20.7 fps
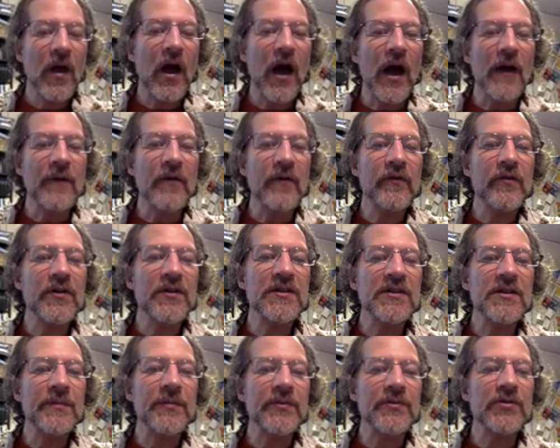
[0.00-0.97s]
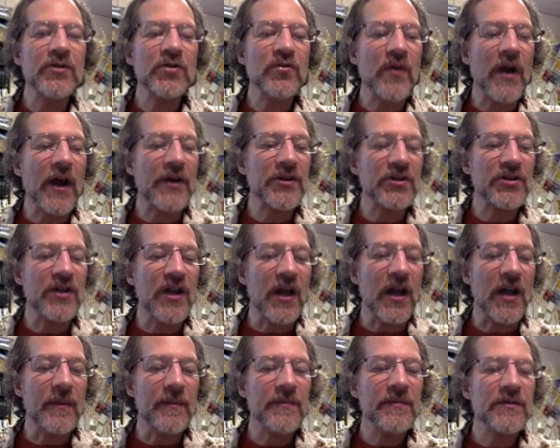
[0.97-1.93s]
of a very simple Scratch
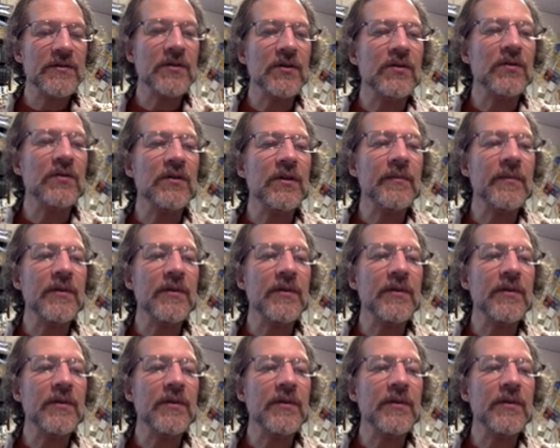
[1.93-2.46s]
game. So we'll